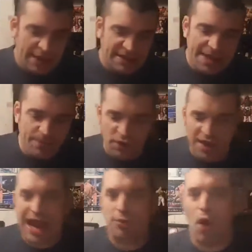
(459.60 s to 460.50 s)
Team
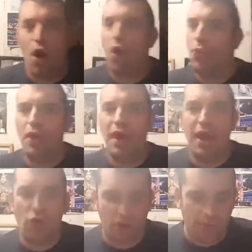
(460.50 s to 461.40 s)
Monday Night Raw, the
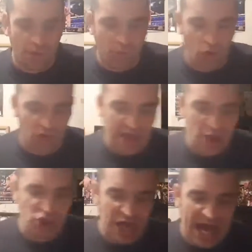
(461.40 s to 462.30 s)
Irresistible Force,
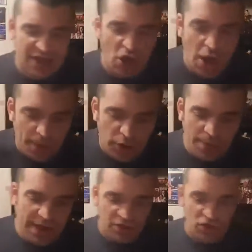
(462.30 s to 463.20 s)
Nia Jax, the
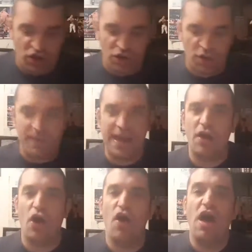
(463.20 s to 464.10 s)
Dominating
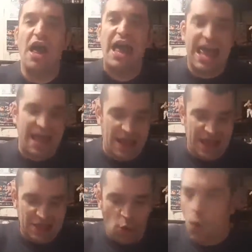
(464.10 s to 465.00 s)
Tamina,
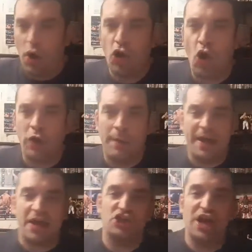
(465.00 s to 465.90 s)
the one and only
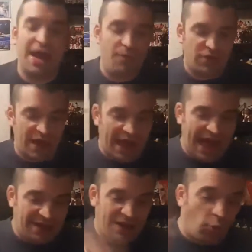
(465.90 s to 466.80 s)
Mickie James,
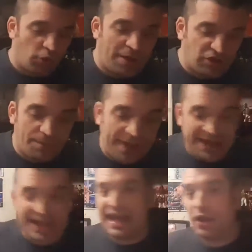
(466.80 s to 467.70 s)
and it was meant to be
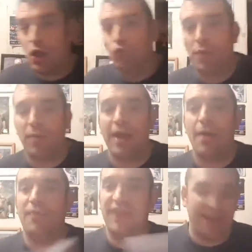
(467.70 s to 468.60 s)
Natalya and Ruby
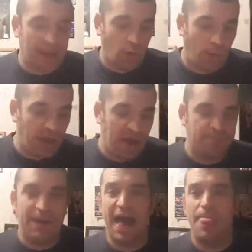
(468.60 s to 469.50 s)
Riott, but they did get
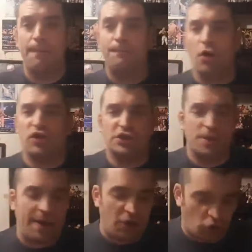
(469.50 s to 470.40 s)
replaced by the Boss
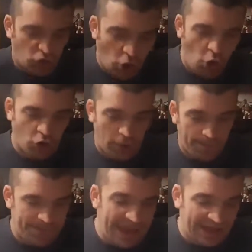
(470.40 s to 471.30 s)
Sasha Banks and the Hugger
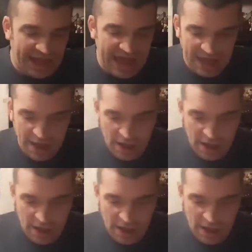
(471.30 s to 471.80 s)
Bailey,